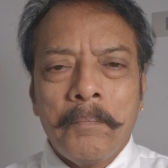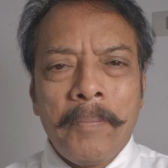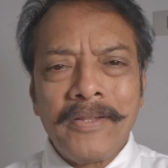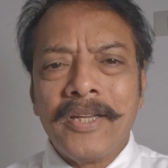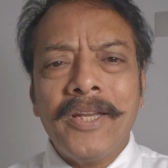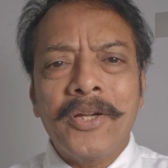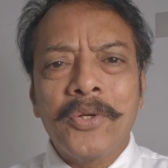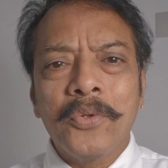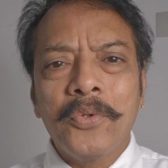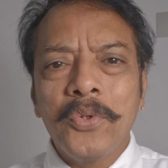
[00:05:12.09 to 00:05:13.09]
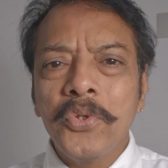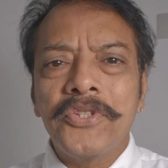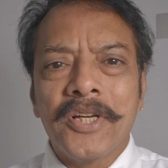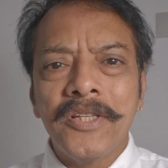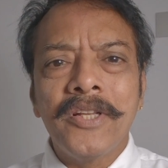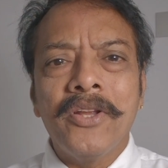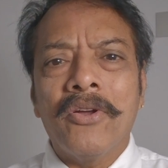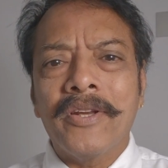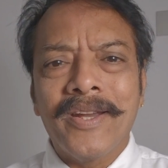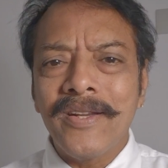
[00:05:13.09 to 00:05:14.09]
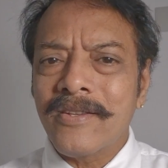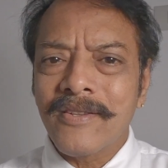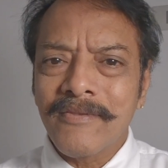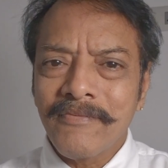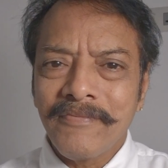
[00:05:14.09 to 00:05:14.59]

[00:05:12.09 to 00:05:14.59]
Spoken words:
pathetic to do surgery on kids.